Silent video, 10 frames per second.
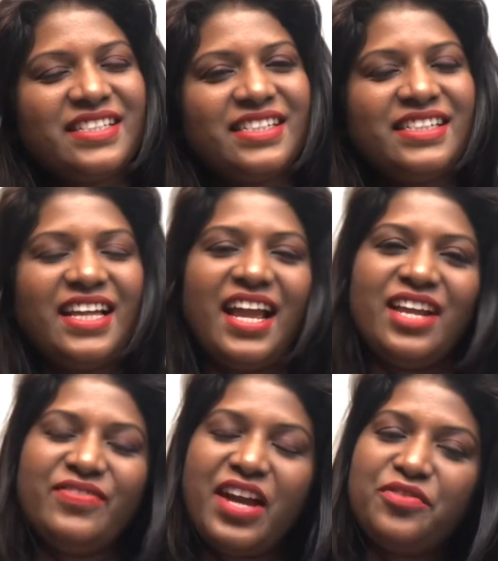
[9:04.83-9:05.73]
to put
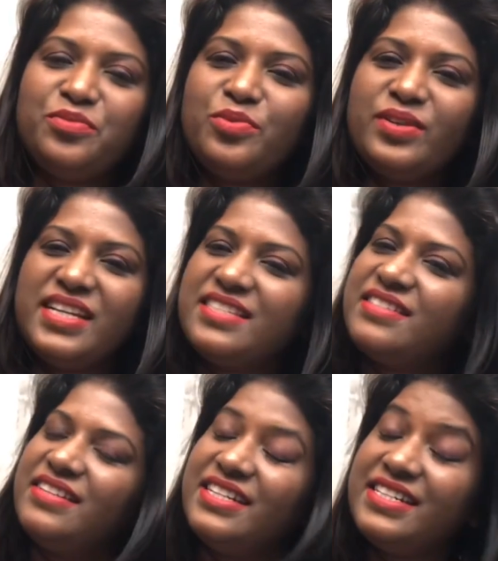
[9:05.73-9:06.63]
little extra
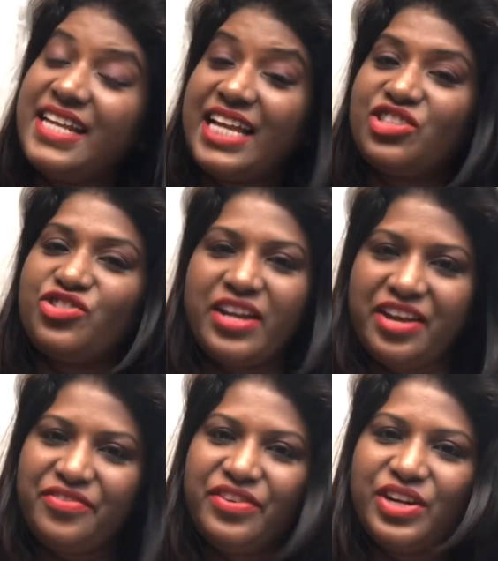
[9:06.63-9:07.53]
effort to reach
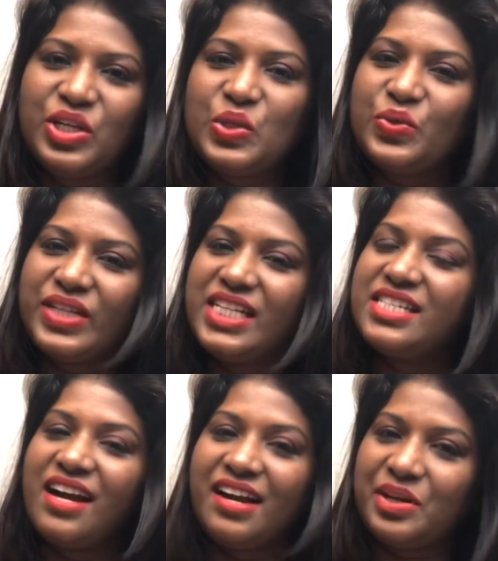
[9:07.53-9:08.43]
our goal.
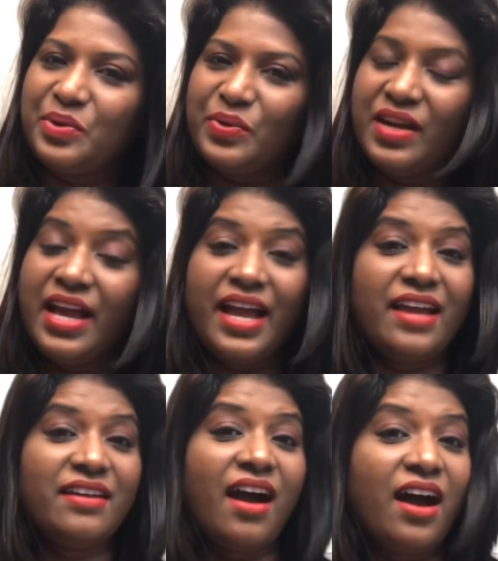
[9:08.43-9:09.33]
And our goal is
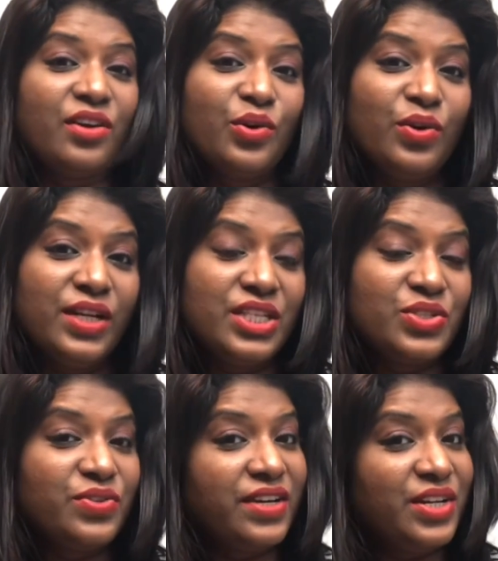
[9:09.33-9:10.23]
to reduce the belly
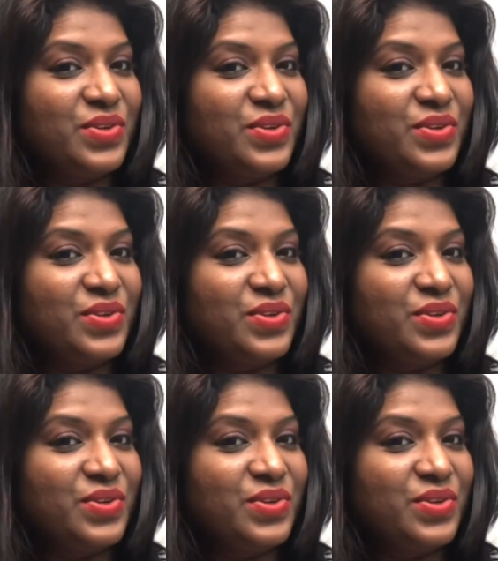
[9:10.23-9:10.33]
fat. Finally,